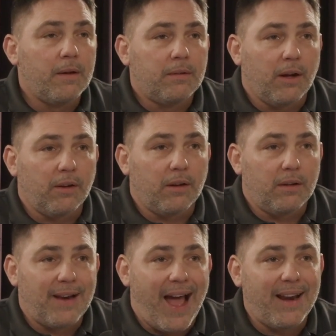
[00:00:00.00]
Now,
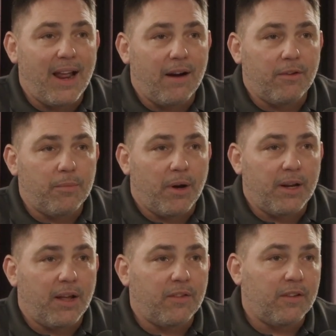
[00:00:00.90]
not
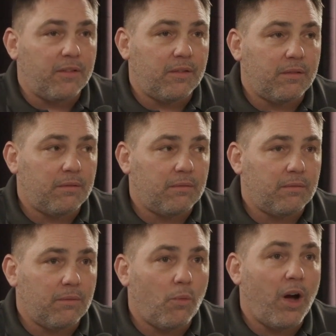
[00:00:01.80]
everybody on this
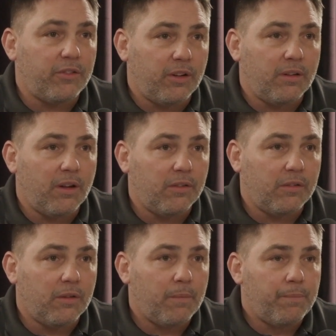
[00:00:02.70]
watching
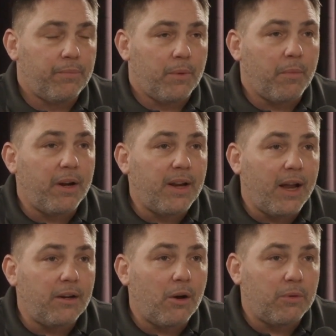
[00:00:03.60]
this might
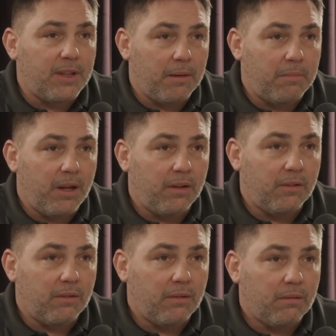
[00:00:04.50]
not know what that
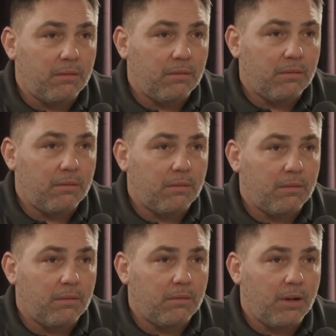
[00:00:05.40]
means.
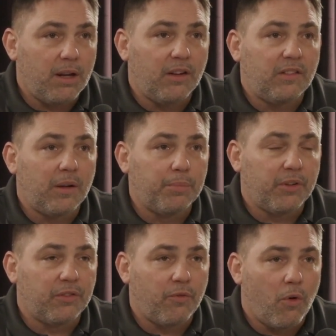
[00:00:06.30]
In its
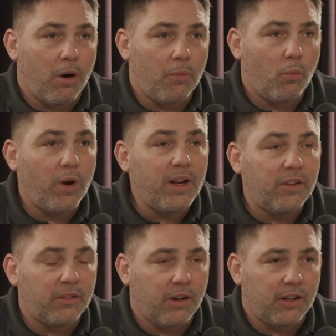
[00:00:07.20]
simplest form, what
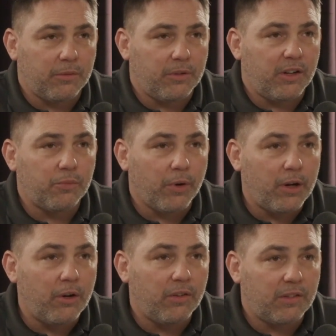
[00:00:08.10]
is your expertise? Where
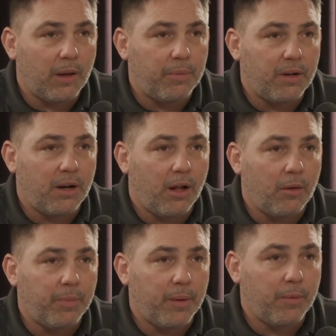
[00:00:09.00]
do you step in and
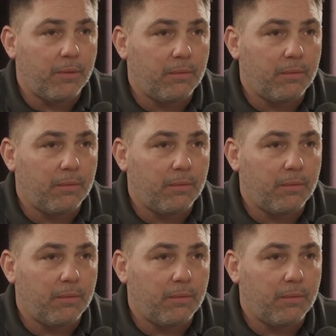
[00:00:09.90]
help people?